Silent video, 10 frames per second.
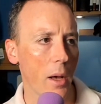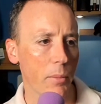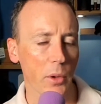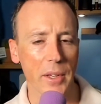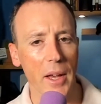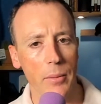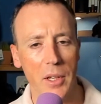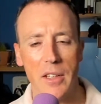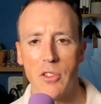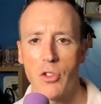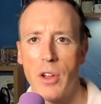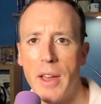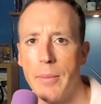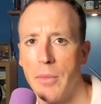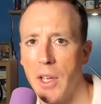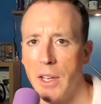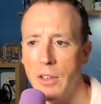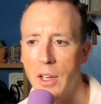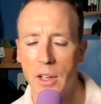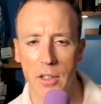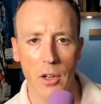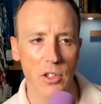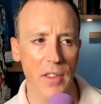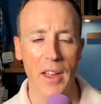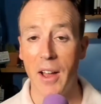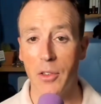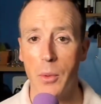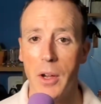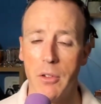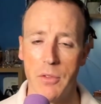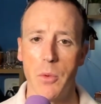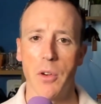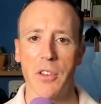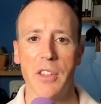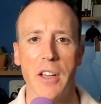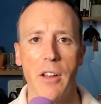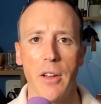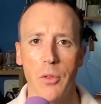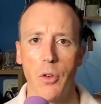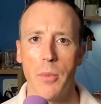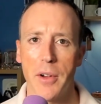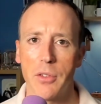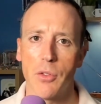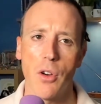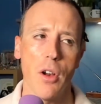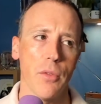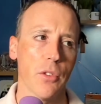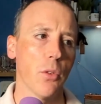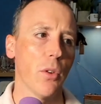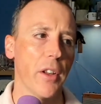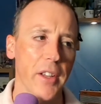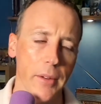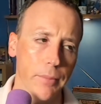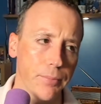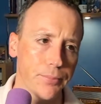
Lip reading: So yeah, I'm keen to try that, and go check that out as well if you want a CLI for Microsoft Graph. It's a cool idea.